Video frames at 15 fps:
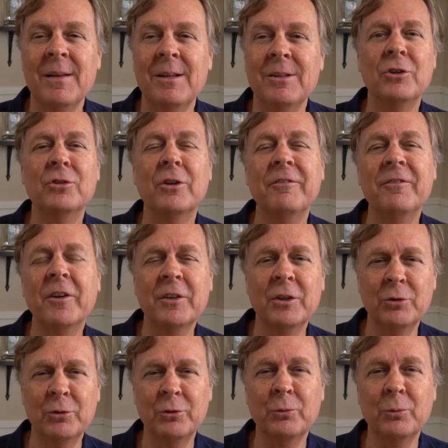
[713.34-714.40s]
So I felt
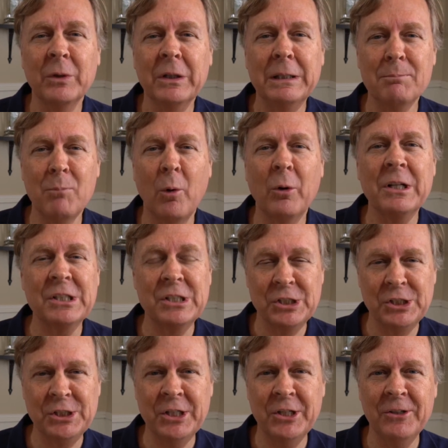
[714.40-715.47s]
this was really important to
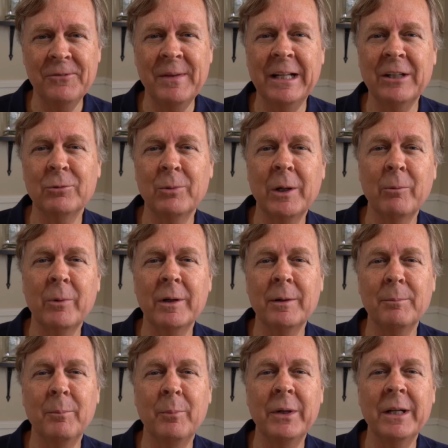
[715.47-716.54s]
share, and that's why I wanted
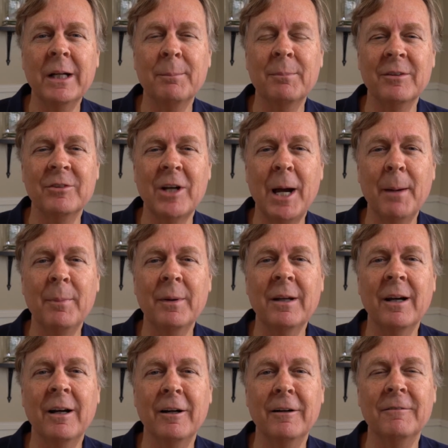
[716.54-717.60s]
to bring up the
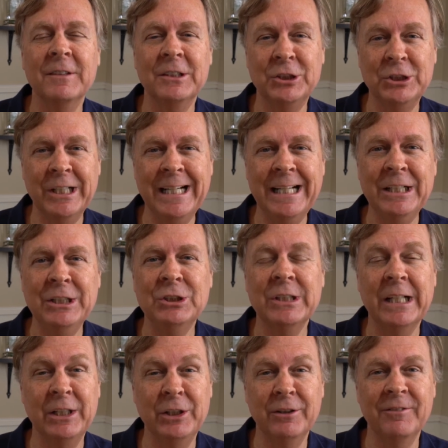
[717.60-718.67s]
topic of change
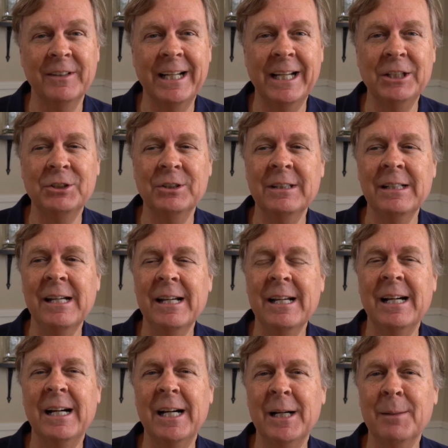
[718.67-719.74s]
and unification,
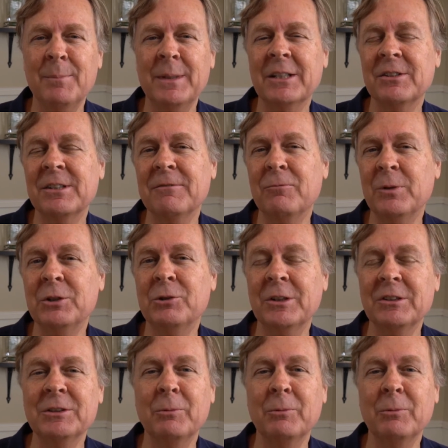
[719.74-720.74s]
because if we address it